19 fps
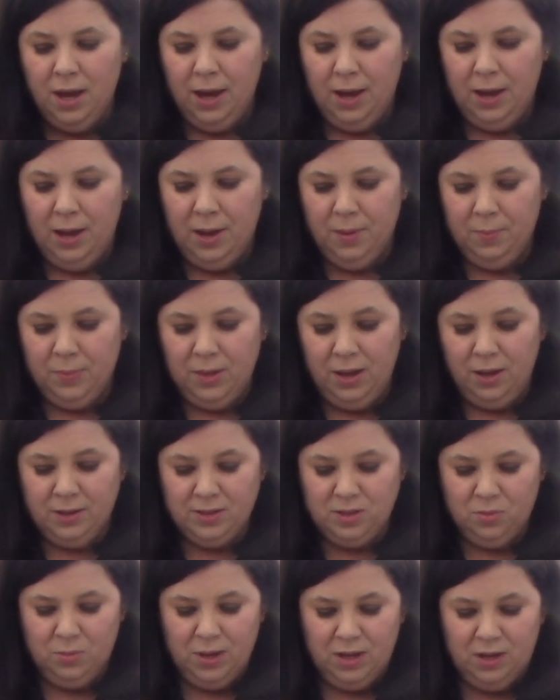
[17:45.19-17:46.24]
They
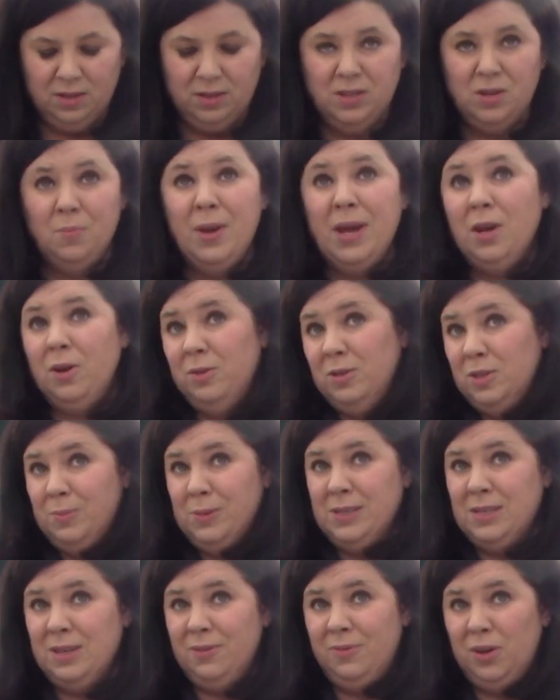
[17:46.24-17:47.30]
also make a
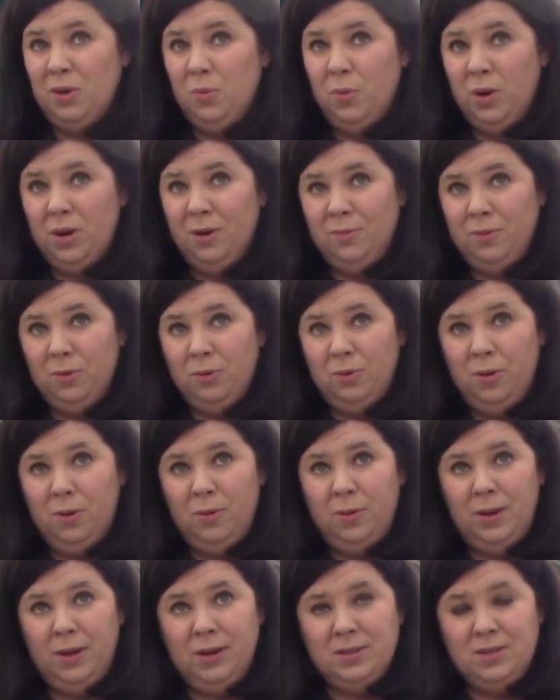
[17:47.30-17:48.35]
tomato-specific one if you're
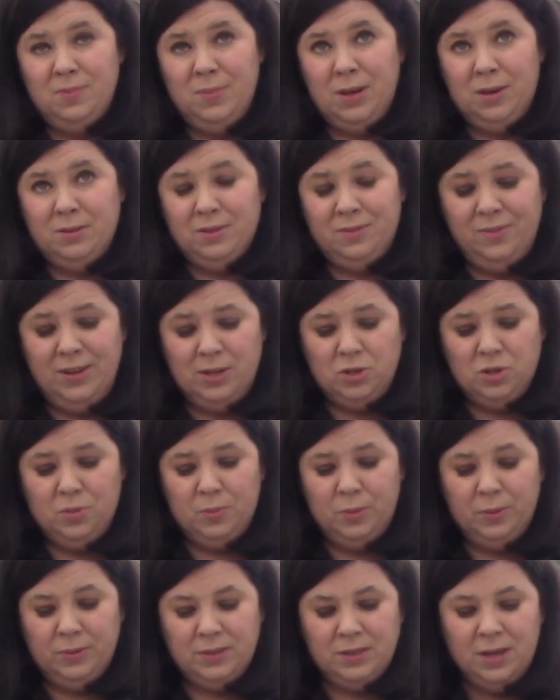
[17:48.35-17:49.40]
growing tomatoes and
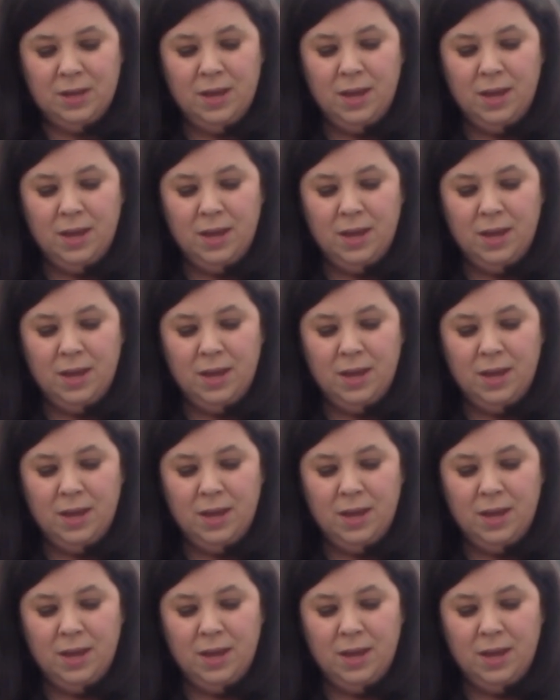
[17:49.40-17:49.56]
vegetables.